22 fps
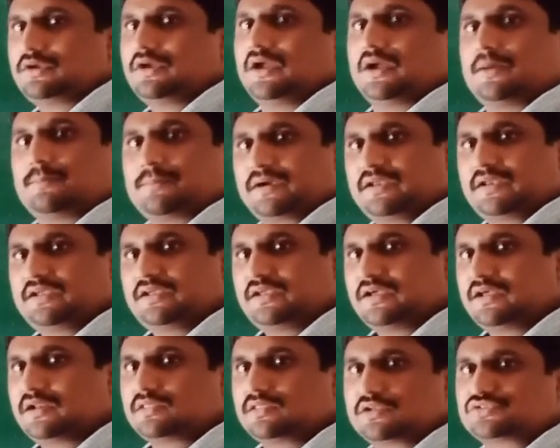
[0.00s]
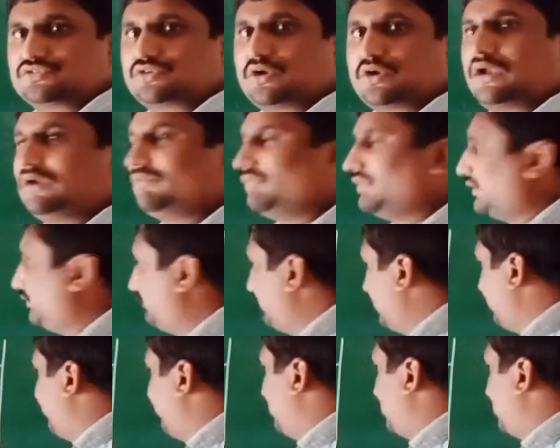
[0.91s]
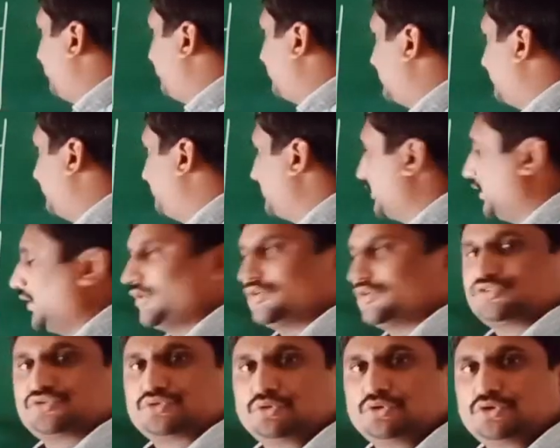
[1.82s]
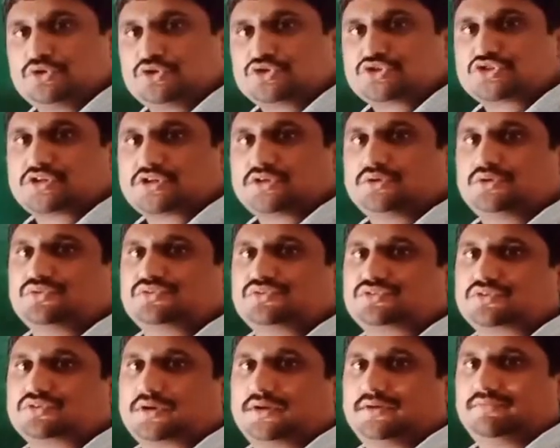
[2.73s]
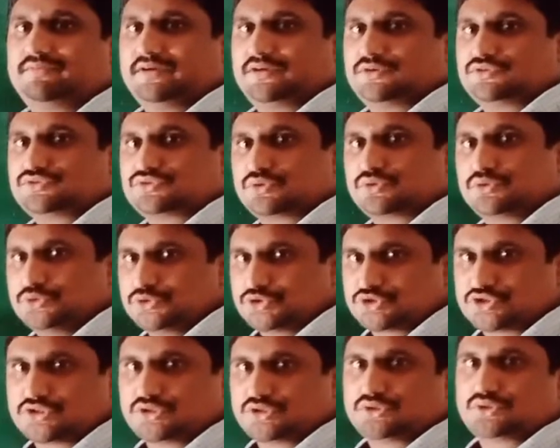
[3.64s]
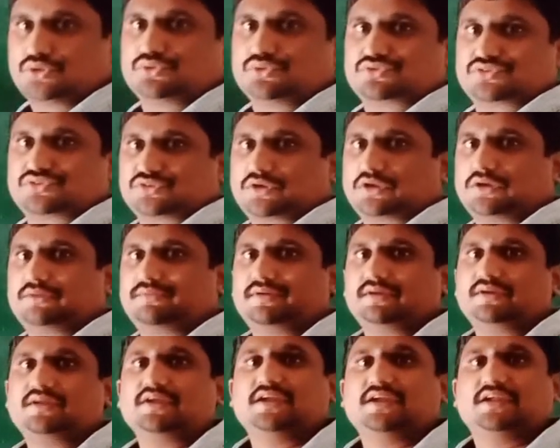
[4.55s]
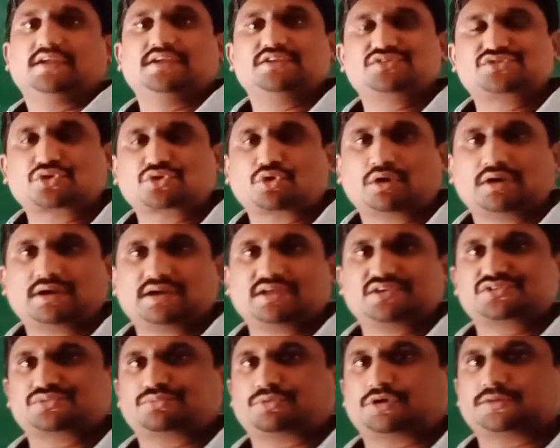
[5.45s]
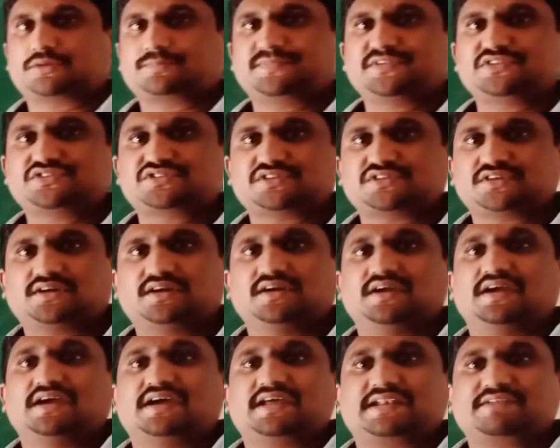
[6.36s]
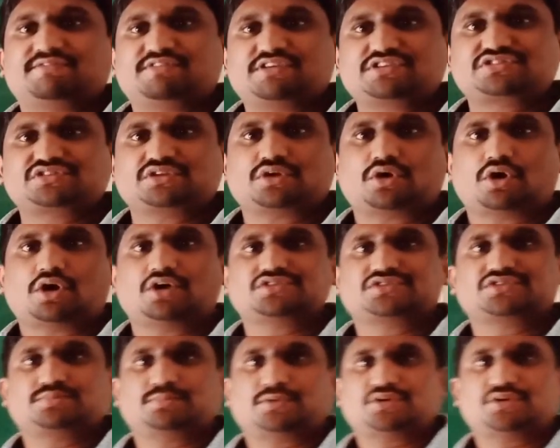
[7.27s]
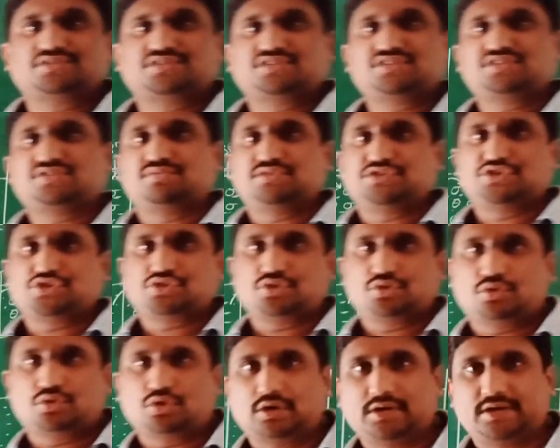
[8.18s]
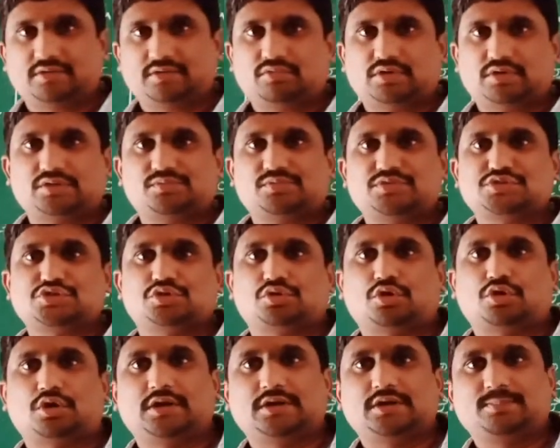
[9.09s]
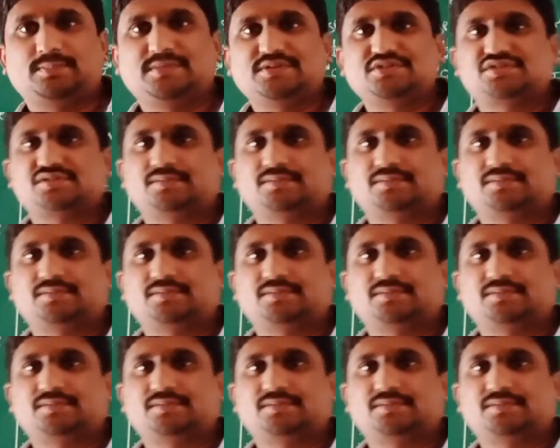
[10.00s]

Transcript: but here the solvent will flow from solution to solvent. Solution to solvent is called as what means reverse osmosis. We should call it. What we should call it means